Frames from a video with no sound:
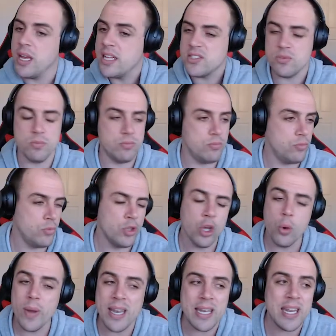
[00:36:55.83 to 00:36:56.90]
It's
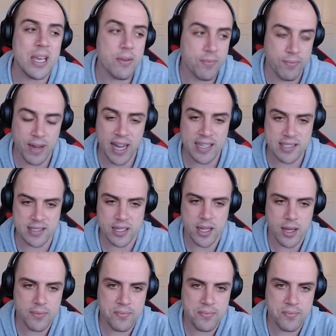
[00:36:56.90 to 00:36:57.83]
nowhere near fast enough.